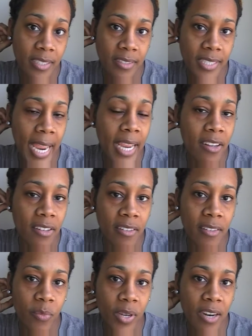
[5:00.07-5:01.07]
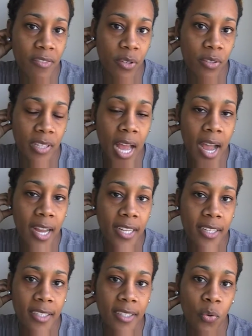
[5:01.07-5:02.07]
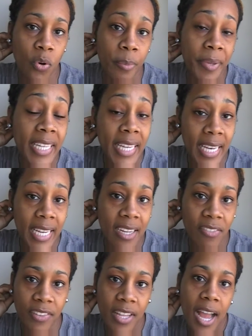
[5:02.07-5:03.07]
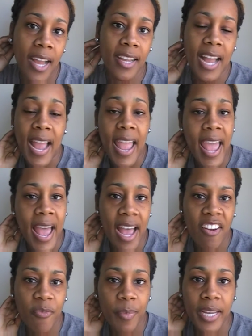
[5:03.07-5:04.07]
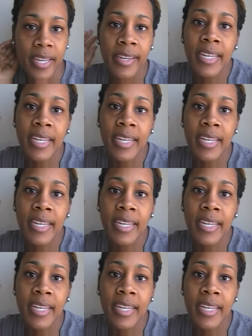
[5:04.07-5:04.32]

tangle, whatever lock or beginning of lock I have, but